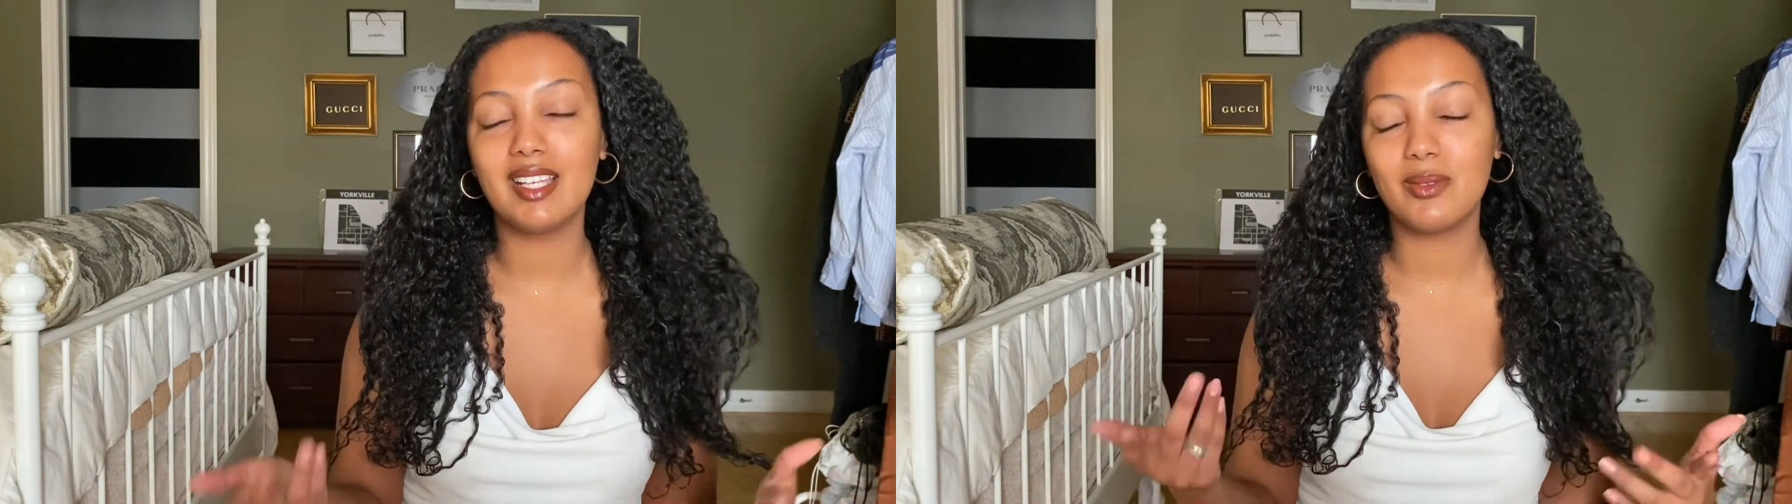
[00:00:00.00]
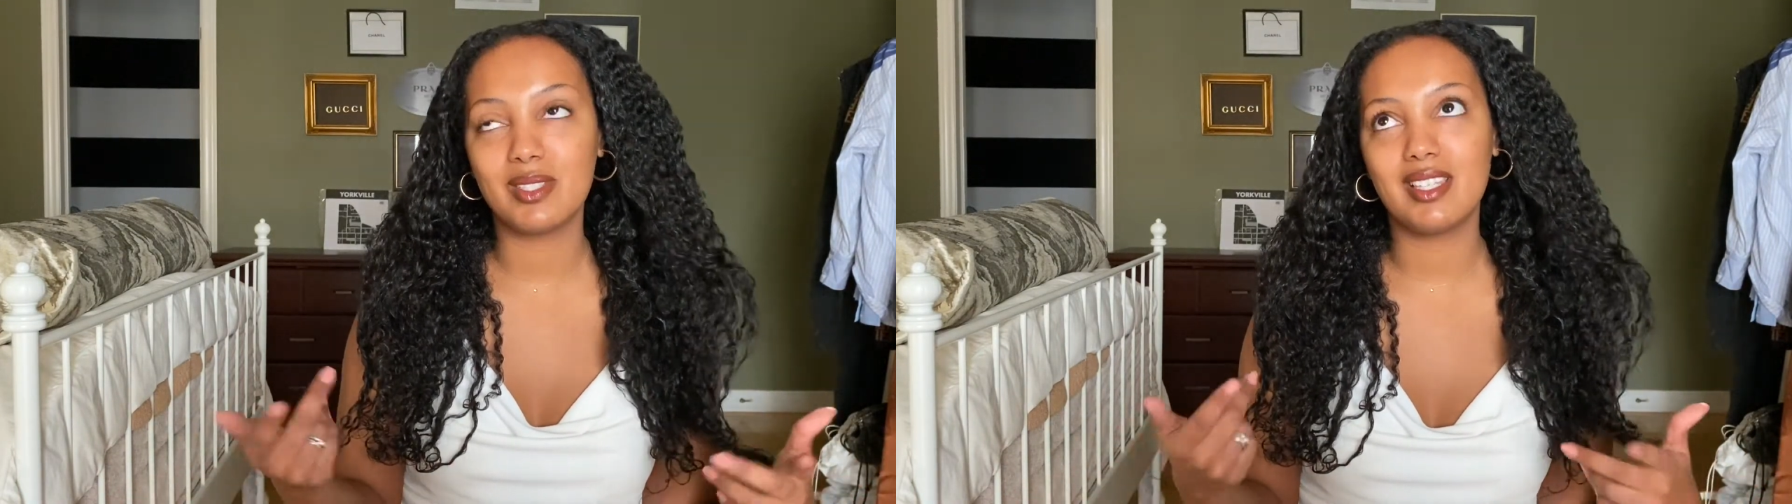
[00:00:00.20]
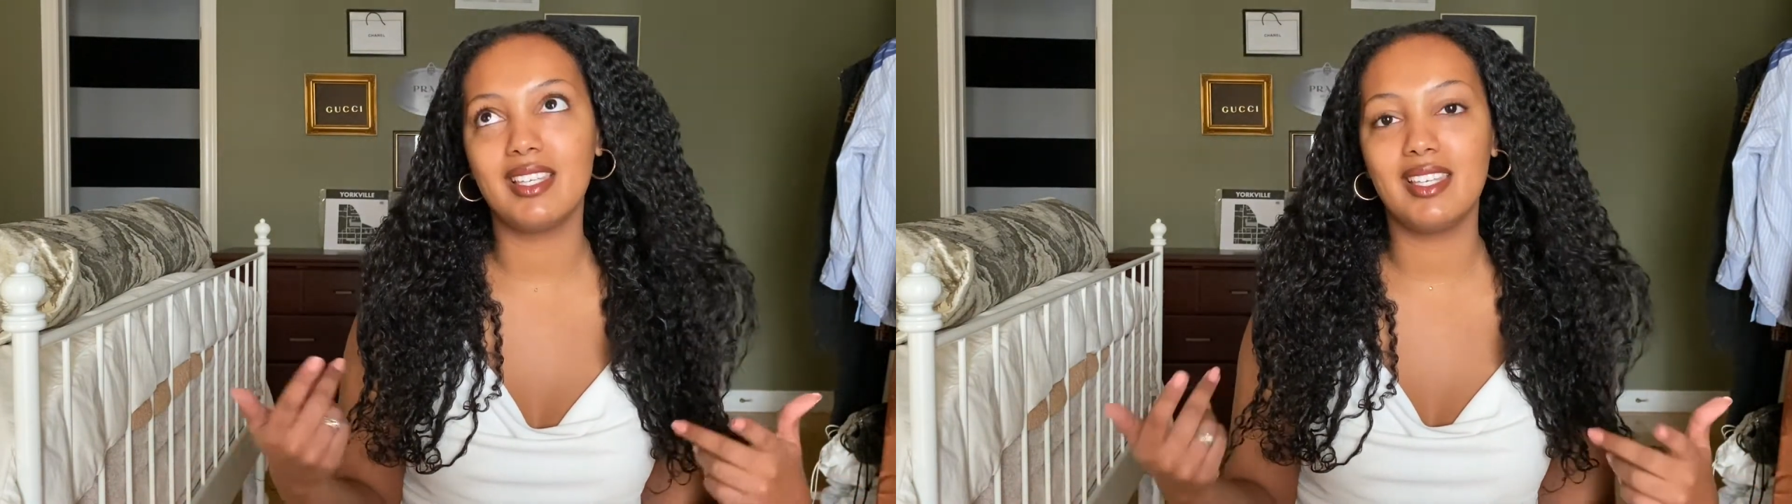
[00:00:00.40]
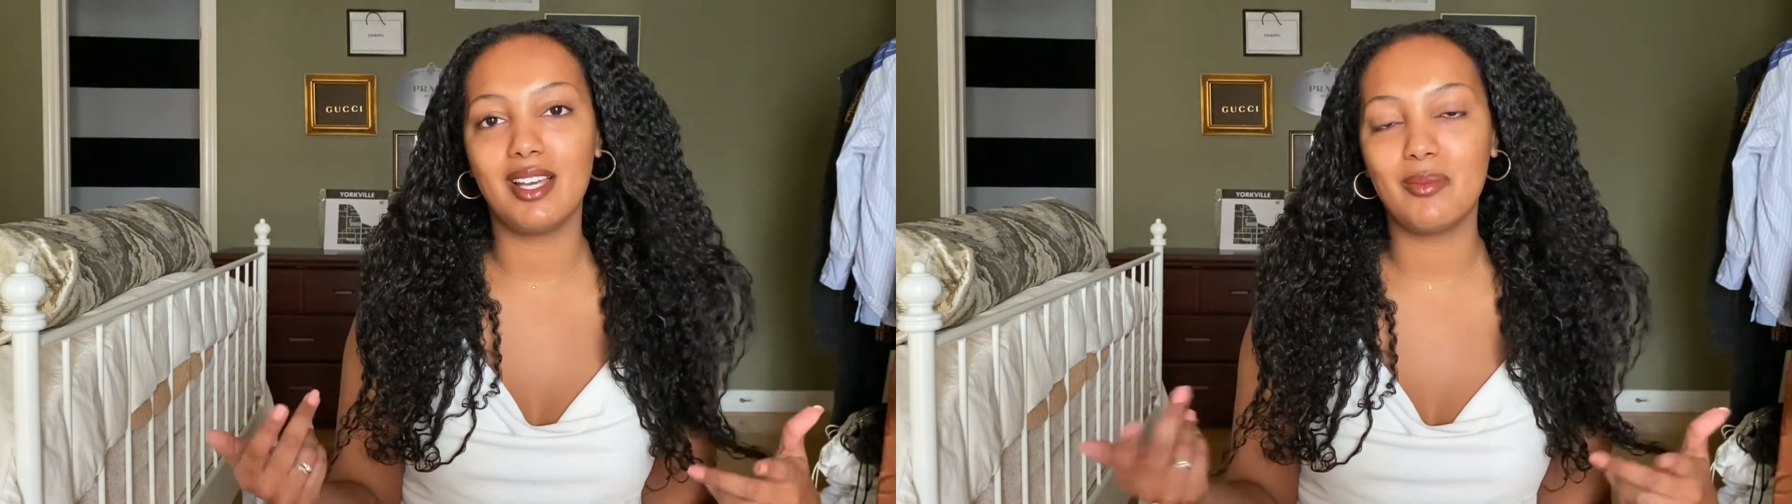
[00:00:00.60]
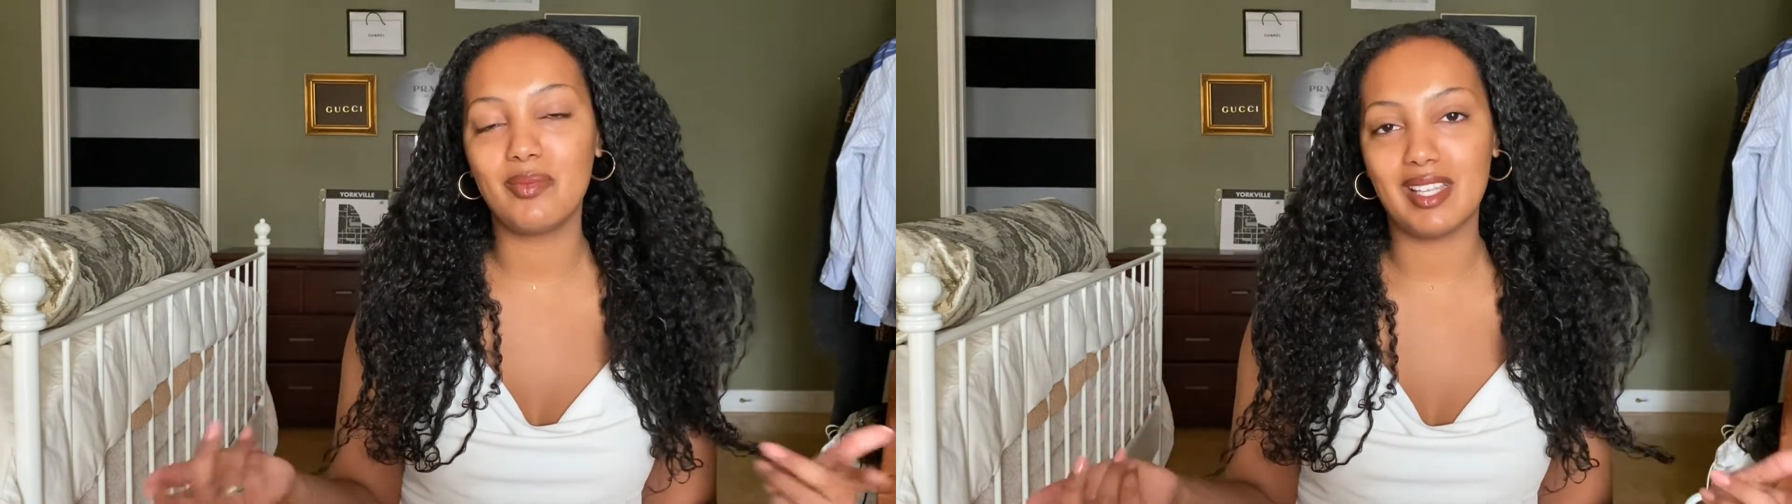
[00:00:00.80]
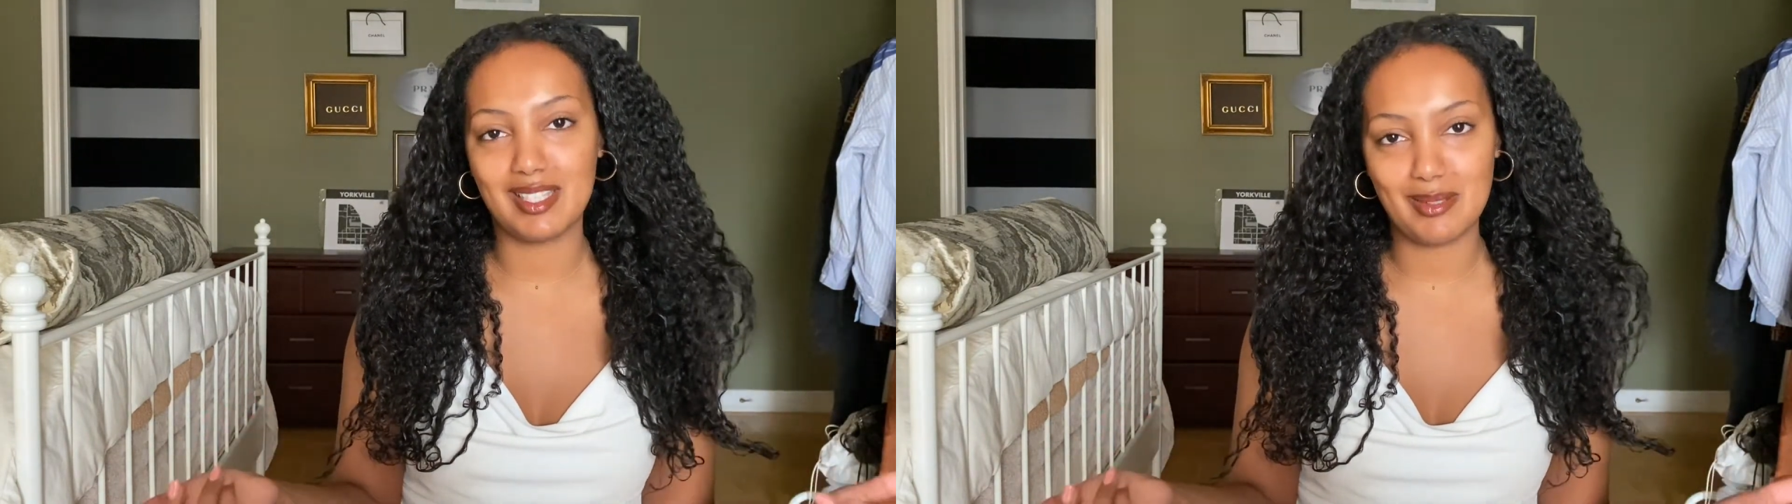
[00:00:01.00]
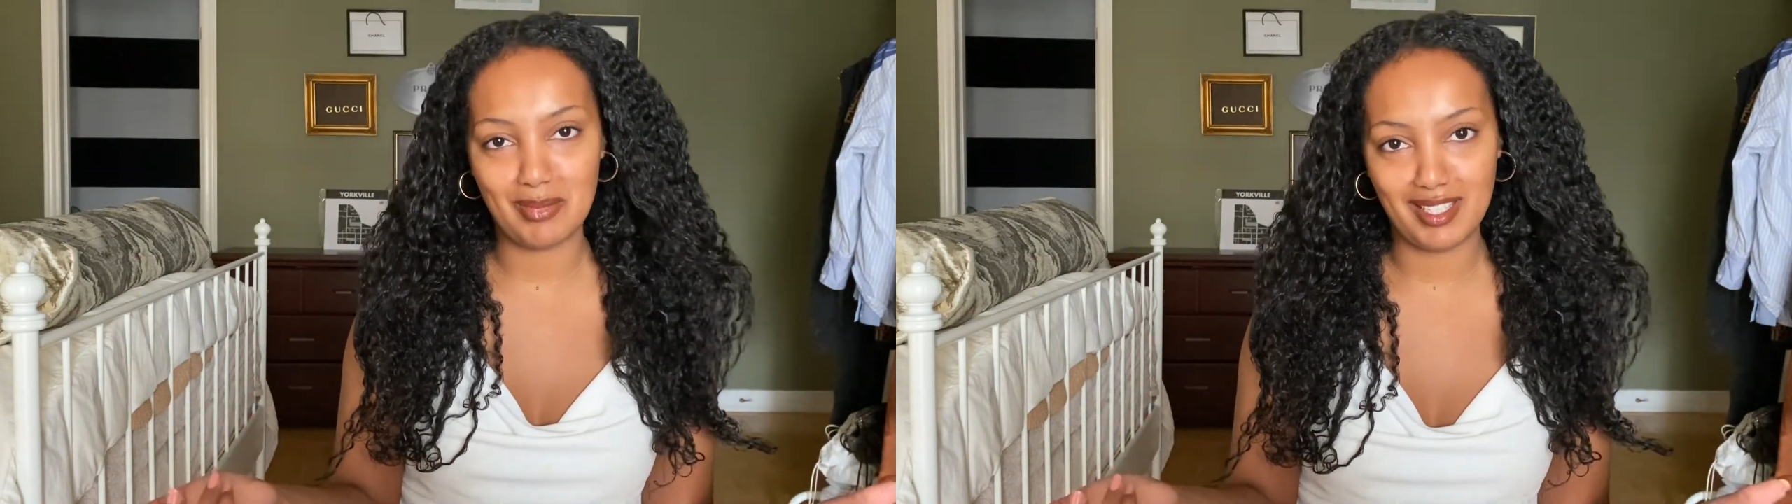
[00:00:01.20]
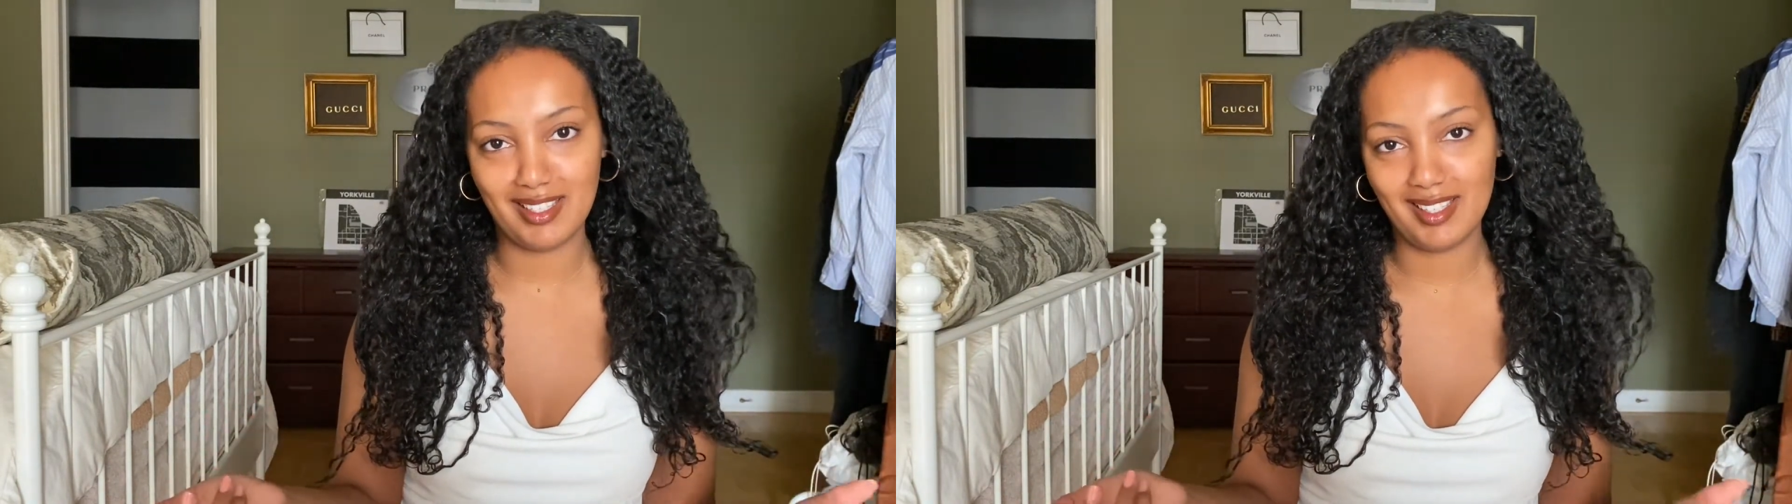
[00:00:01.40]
I was like, yeah, that's me.